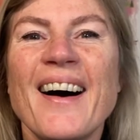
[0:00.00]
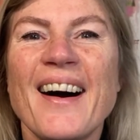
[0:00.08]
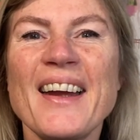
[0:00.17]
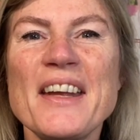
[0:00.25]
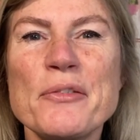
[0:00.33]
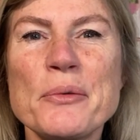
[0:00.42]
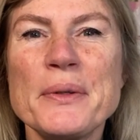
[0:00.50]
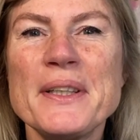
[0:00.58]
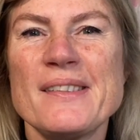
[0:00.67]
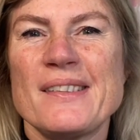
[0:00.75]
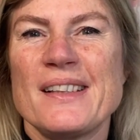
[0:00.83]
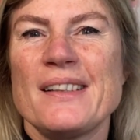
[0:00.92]
Hi everyone,
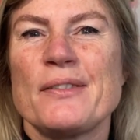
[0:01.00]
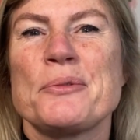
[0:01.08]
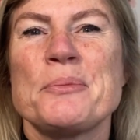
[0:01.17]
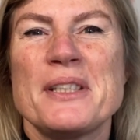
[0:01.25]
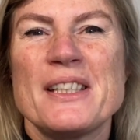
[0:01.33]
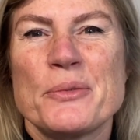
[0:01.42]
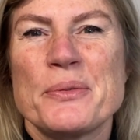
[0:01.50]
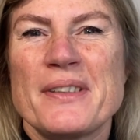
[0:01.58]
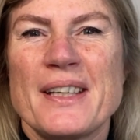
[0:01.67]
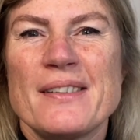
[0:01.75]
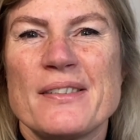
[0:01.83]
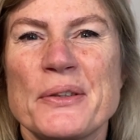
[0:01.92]
it's Tess from
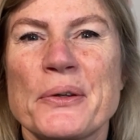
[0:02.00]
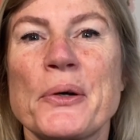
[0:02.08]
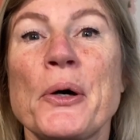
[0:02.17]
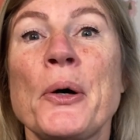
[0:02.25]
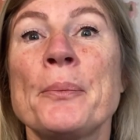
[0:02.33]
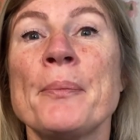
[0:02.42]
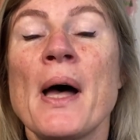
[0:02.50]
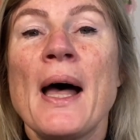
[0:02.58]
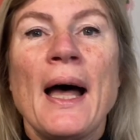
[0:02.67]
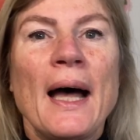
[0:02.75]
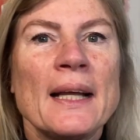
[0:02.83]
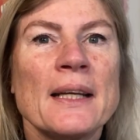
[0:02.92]
teachwithtess.com
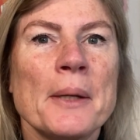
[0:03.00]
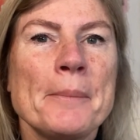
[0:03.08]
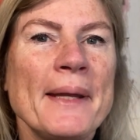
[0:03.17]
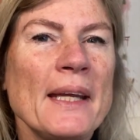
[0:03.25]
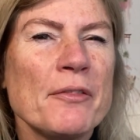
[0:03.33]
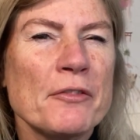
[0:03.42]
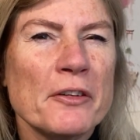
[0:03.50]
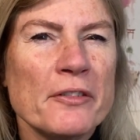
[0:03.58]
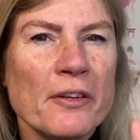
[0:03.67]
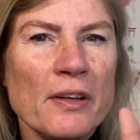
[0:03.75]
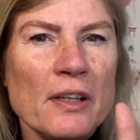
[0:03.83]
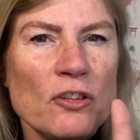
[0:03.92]
and I'm here for a
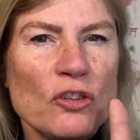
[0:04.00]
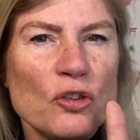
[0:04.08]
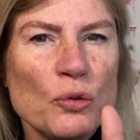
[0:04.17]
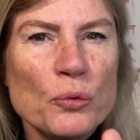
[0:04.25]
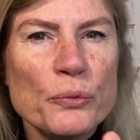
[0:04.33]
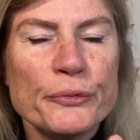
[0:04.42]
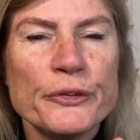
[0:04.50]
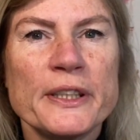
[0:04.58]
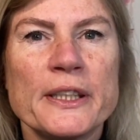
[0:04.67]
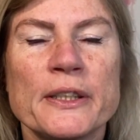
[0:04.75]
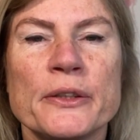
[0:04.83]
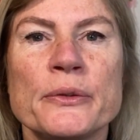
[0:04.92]
very short
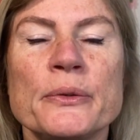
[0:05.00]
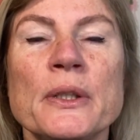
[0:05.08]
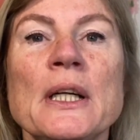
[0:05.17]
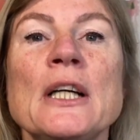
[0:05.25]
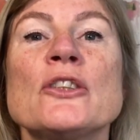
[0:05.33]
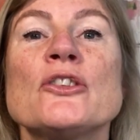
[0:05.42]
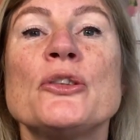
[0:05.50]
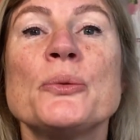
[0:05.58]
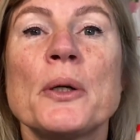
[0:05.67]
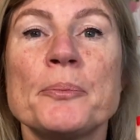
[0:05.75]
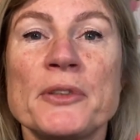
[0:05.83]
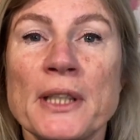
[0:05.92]
video to
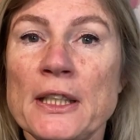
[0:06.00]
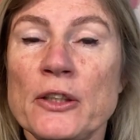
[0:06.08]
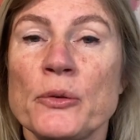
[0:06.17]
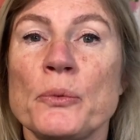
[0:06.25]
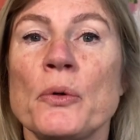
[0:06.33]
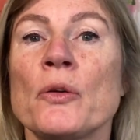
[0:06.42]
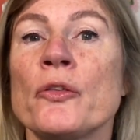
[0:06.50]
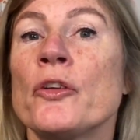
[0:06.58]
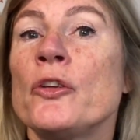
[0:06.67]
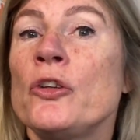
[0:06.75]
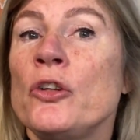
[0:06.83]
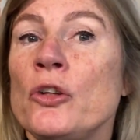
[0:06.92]
update you on
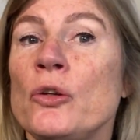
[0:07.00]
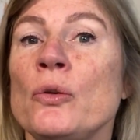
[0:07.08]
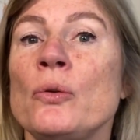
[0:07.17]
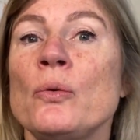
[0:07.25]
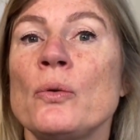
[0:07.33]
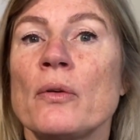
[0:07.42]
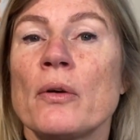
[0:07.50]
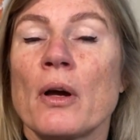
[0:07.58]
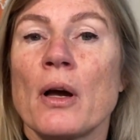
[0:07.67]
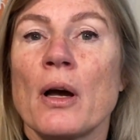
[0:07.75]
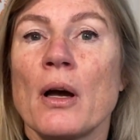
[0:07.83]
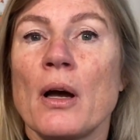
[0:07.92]
the new
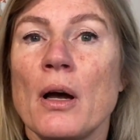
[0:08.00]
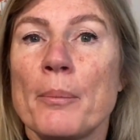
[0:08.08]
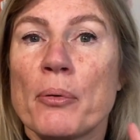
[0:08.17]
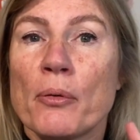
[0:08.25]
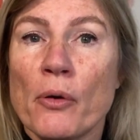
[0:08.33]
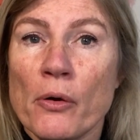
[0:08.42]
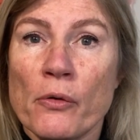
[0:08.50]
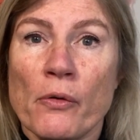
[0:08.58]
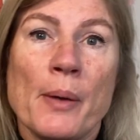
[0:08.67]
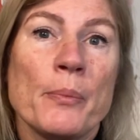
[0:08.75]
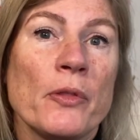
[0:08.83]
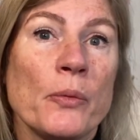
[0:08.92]

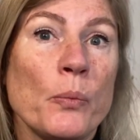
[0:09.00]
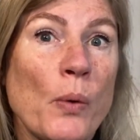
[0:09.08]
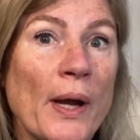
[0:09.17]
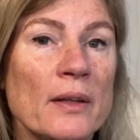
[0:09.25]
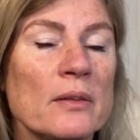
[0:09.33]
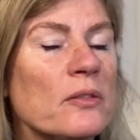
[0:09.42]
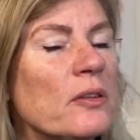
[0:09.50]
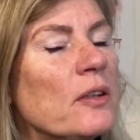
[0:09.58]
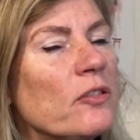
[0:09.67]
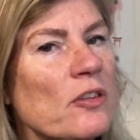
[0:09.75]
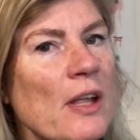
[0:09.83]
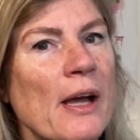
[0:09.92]
program that Wales
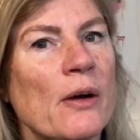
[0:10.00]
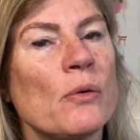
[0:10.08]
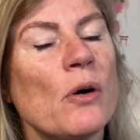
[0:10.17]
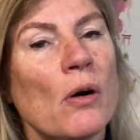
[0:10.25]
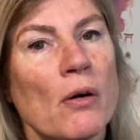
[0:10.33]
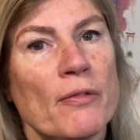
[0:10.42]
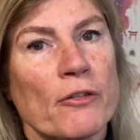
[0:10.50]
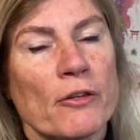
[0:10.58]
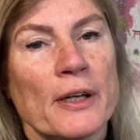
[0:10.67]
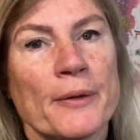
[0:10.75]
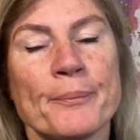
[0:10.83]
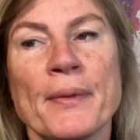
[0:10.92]
is now
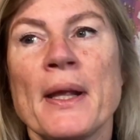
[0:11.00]
offering.